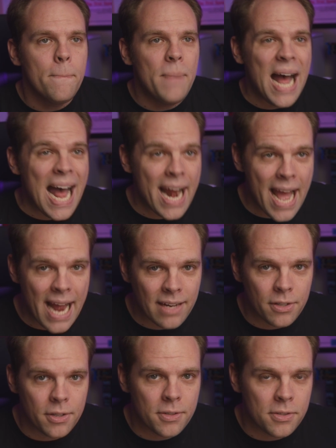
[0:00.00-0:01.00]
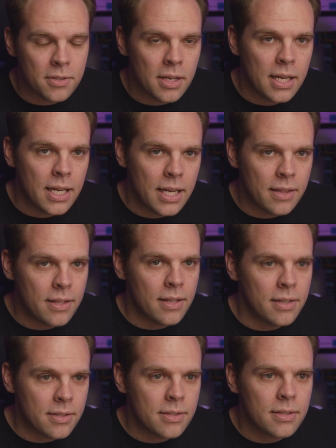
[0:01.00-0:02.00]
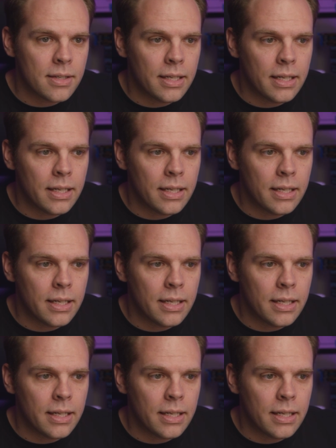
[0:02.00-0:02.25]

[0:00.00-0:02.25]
bad actors in these